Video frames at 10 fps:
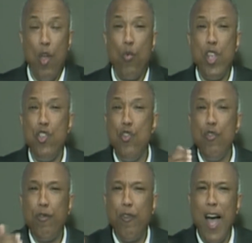When
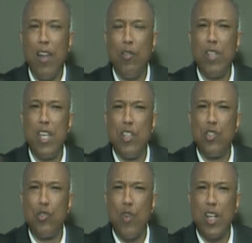you follow the
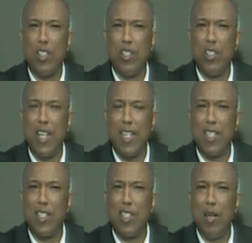instructions that
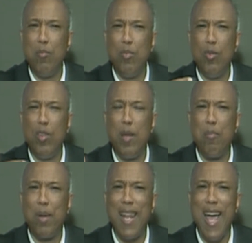the symbol
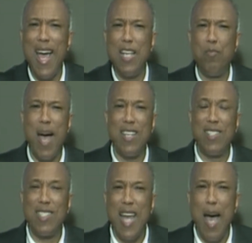implies by
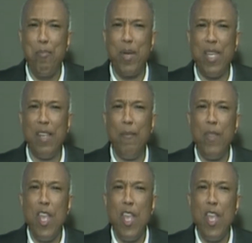stopping,